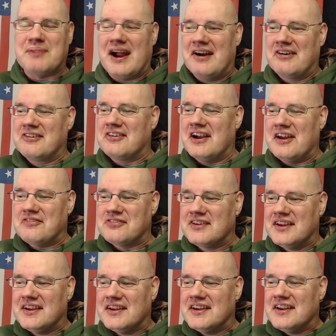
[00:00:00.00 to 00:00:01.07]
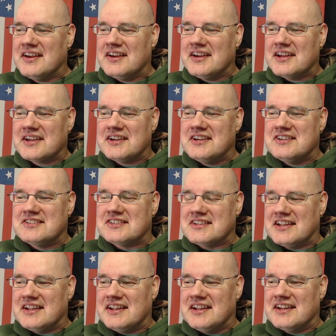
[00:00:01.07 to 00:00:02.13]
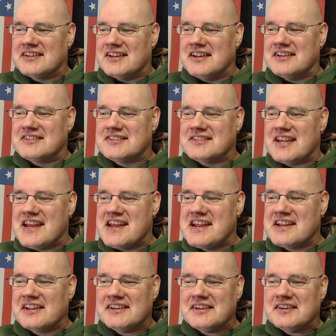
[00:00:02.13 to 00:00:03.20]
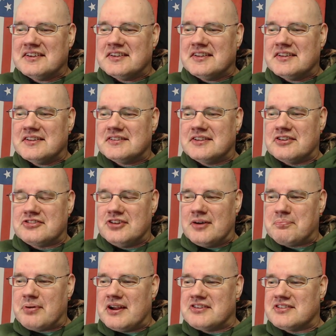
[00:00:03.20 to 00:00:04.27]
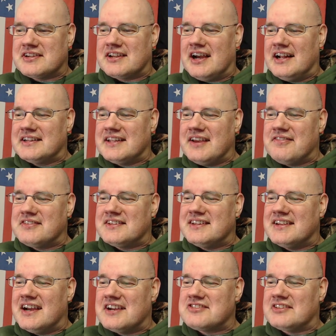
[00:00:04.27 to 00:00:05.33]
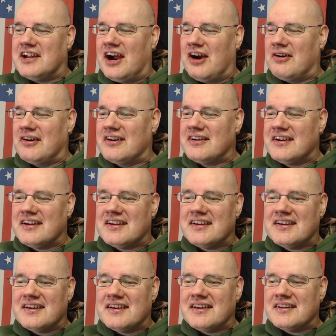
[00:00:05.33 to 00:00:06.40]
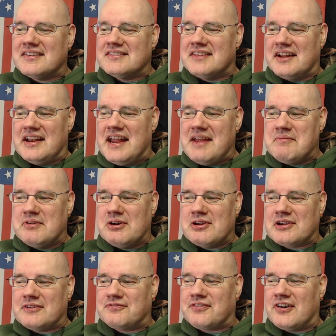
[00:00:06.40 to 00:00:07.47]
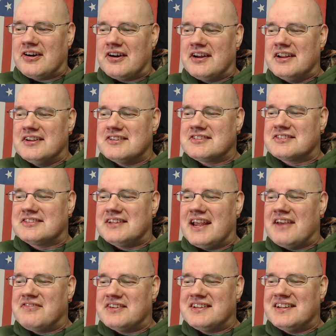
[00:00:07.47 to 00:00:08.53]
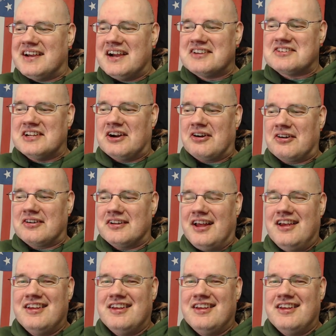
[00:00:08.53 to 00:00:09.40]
paragraph. Because it's saying there's no president called David D. Eisenhower. The name you're looking for is David D. Eisenhower.